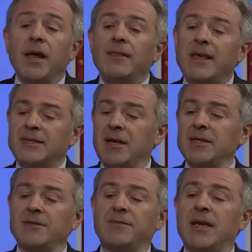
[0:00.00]
these
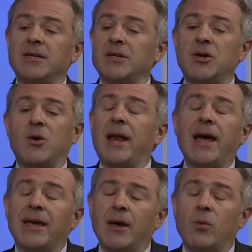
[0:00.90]
kinds of things are not
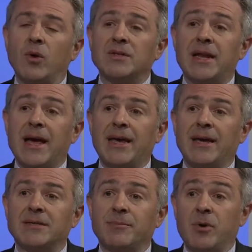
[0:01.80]
lacking. What's
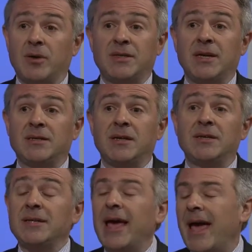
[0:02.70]
lacking is a politics that
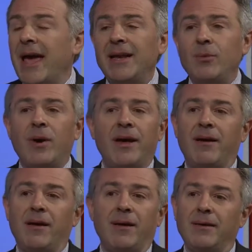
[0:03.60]
is
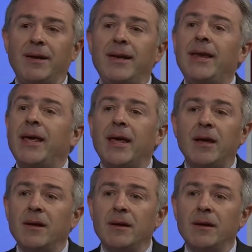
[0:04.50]
anywhere near